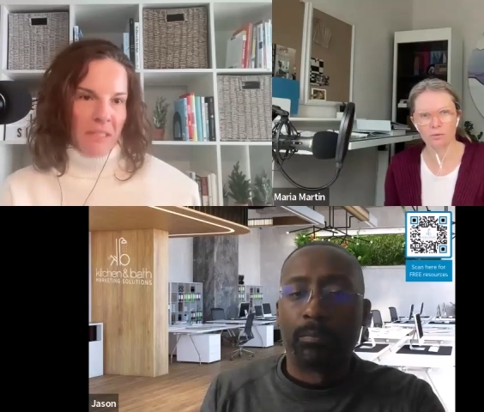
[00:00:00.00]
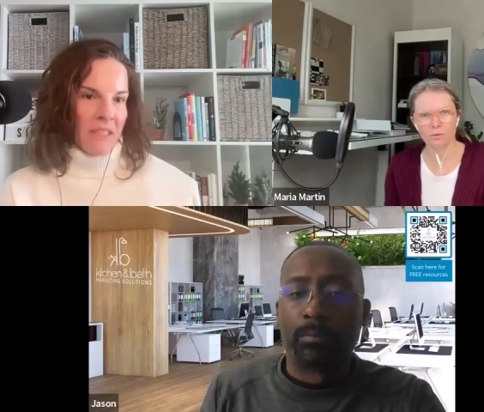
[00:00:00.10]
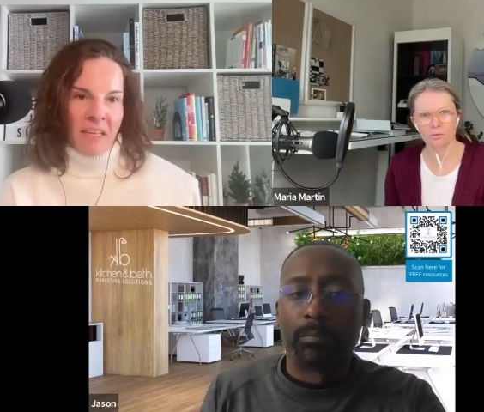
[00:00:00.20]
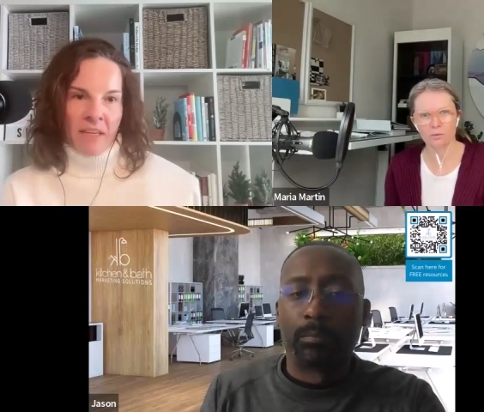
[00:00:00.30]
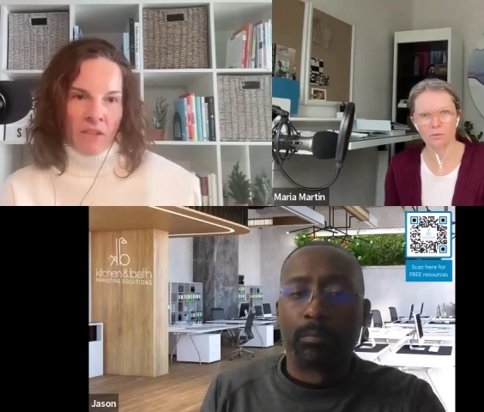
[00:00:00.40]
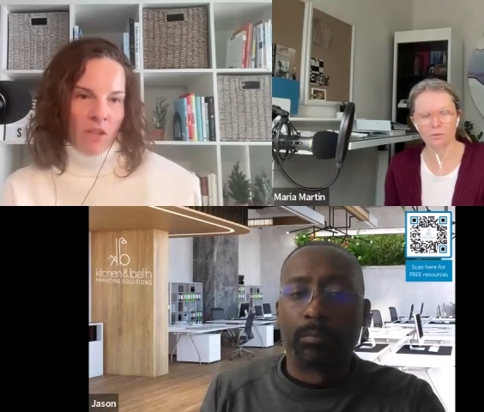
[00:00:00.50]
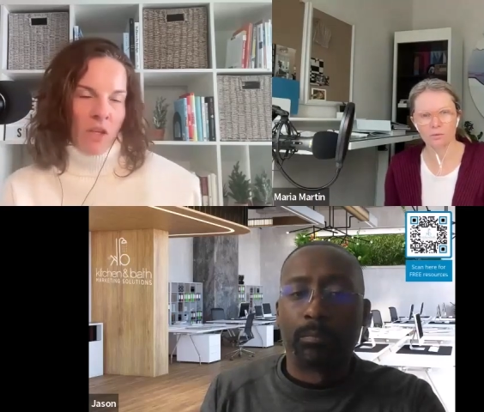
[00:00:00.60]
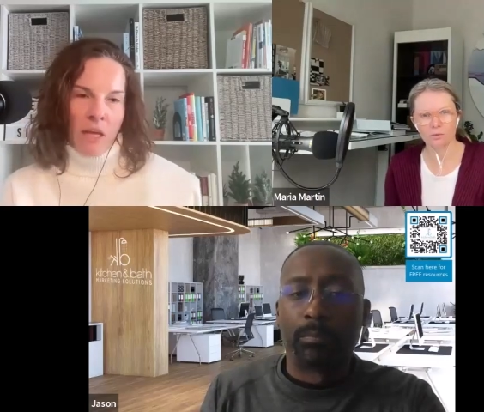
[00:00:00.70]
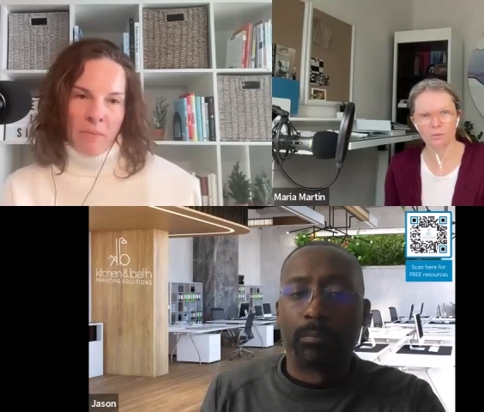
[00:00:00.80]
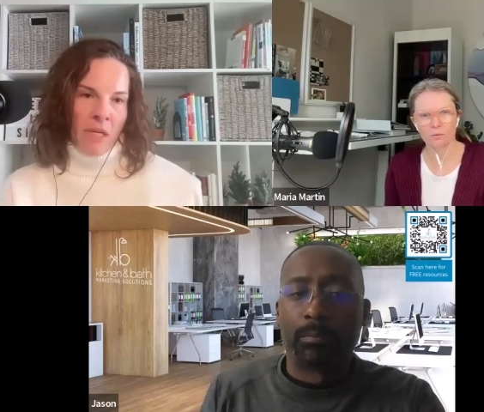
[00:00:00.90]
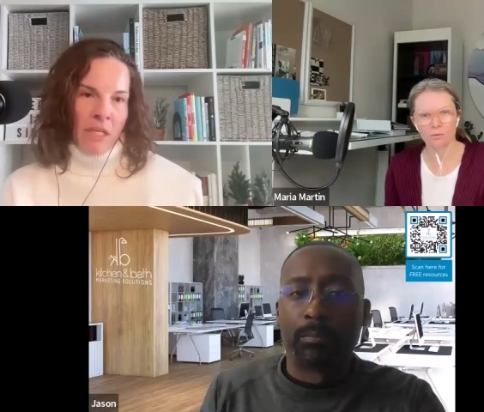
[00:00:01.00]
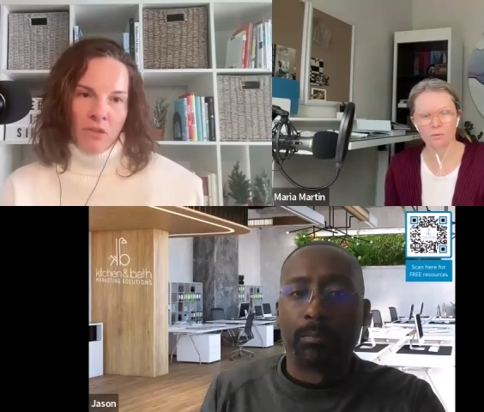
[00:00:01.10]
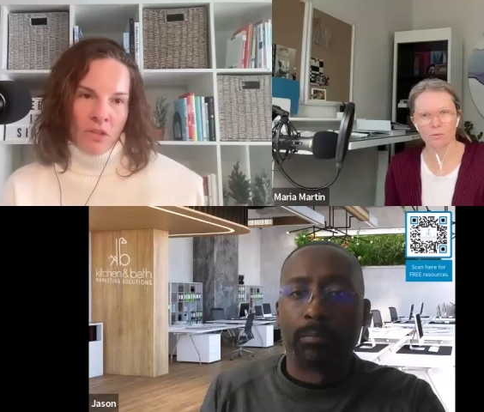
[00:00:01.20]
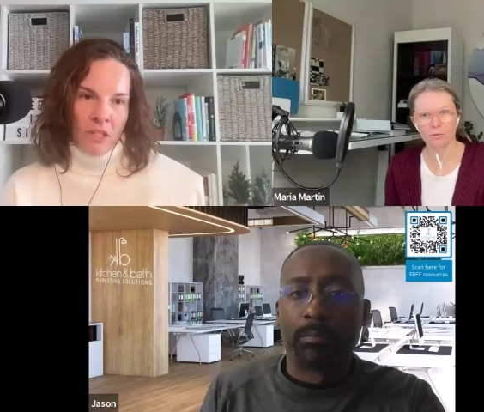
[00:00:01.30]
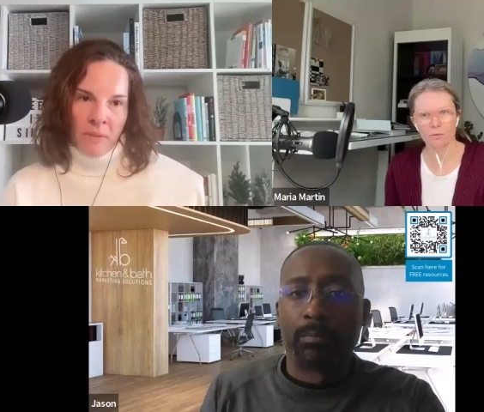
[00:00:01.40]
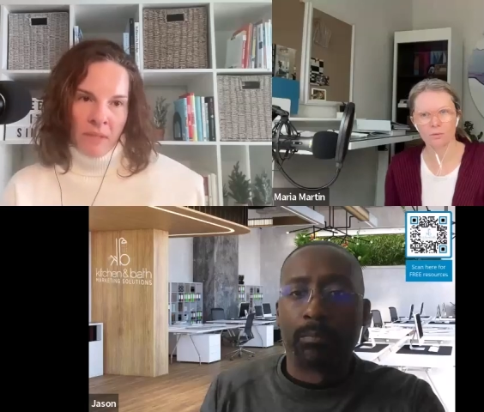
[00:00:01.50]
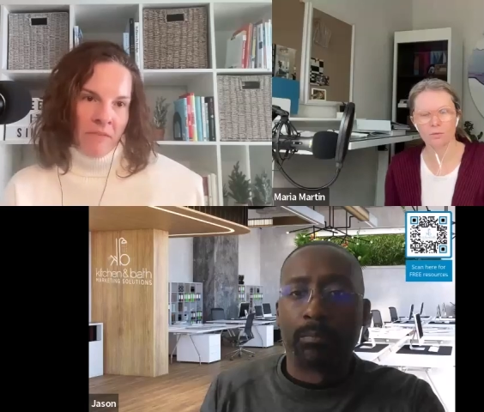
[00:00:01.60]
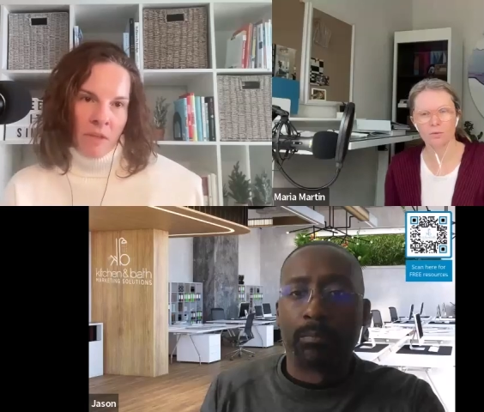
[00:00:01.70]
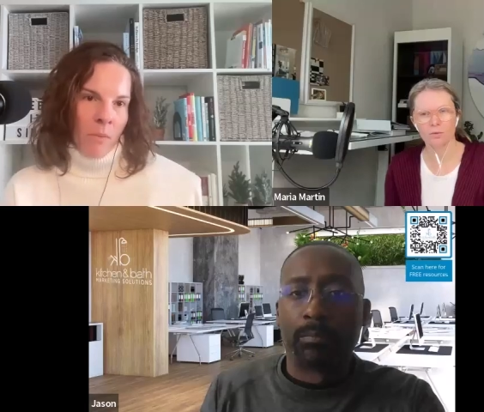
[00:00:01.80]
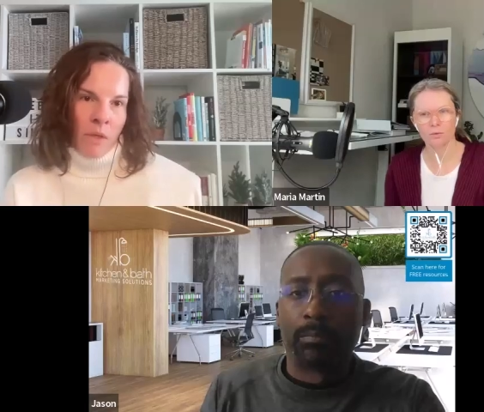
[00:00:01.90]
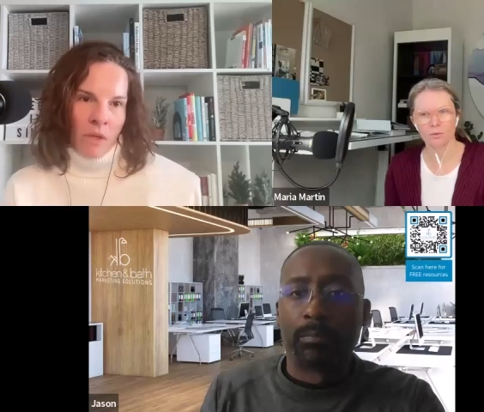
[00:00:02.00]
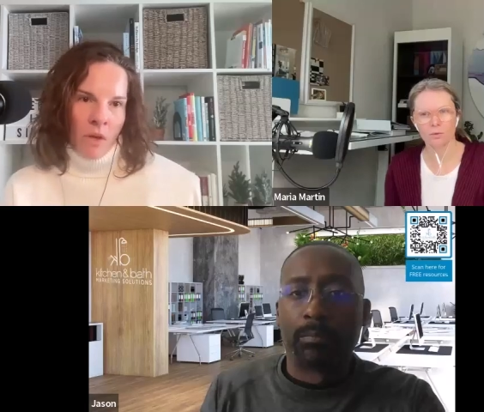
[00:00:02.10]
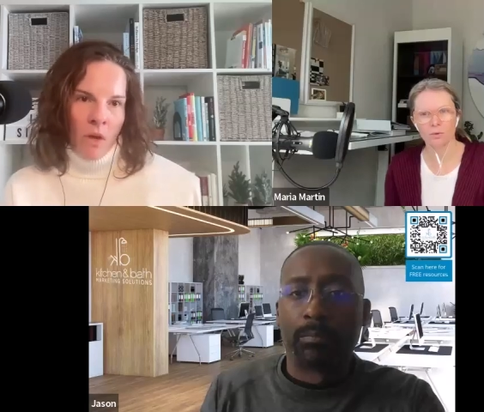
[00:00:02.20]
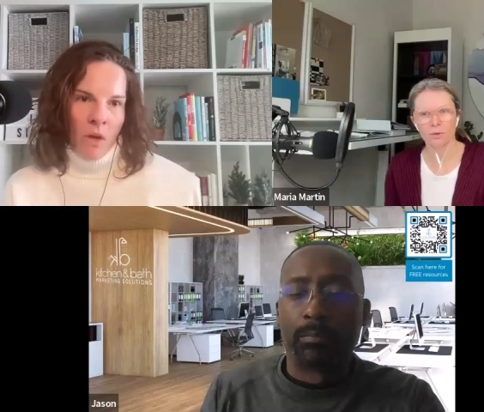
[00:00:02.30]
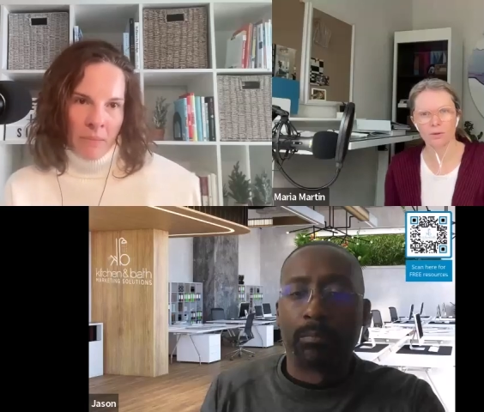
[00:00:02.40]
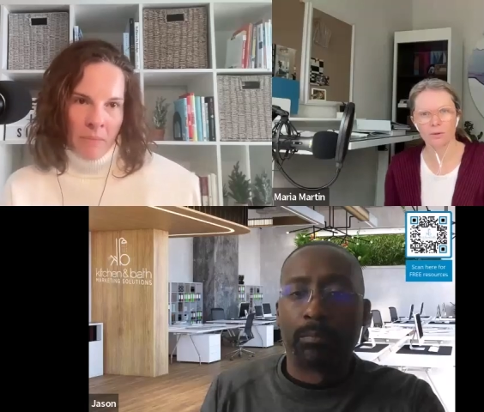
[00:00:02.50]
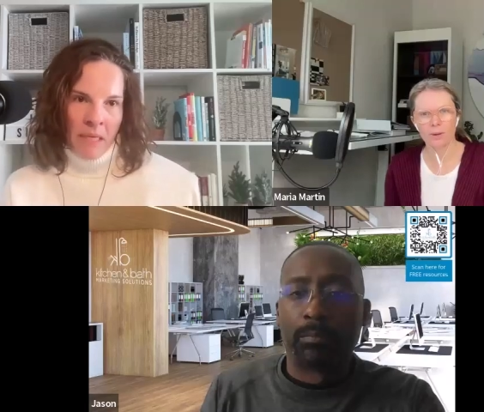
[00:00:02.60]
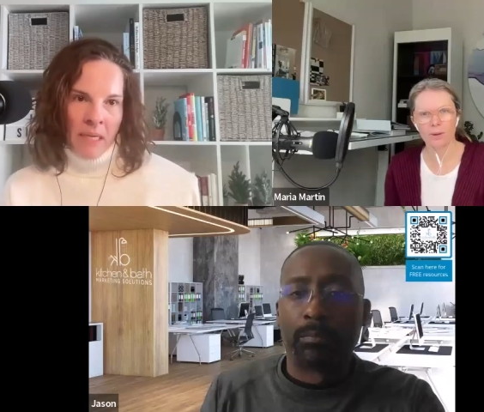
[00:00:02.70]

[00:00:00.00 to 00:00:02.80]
Speaker 1: designer collaborations, whatever you want to call them?